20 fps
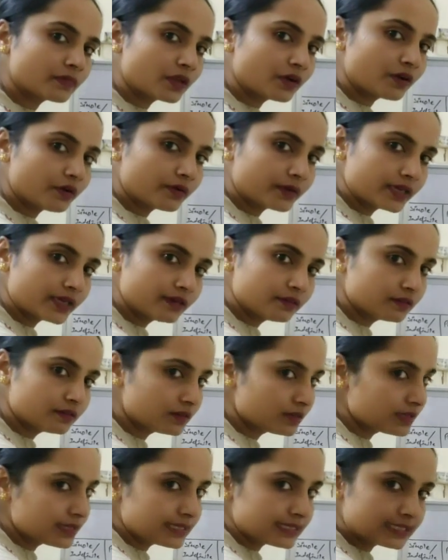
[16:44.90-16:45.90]
Okay,
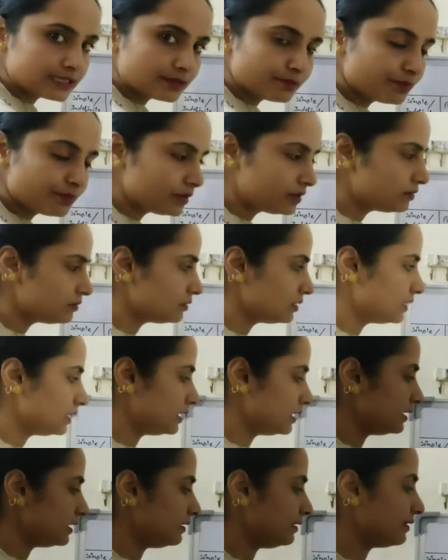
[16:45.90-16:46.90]
simple,
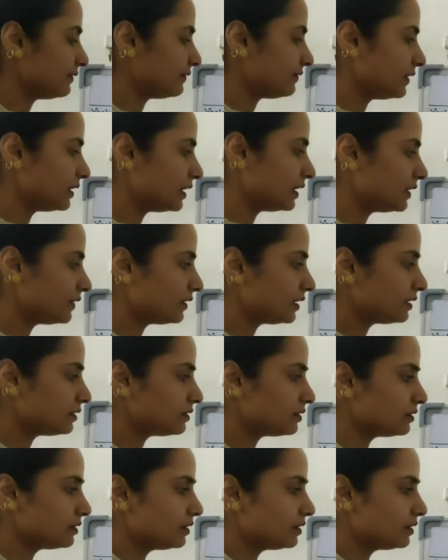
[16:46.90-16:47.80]
nothing in it,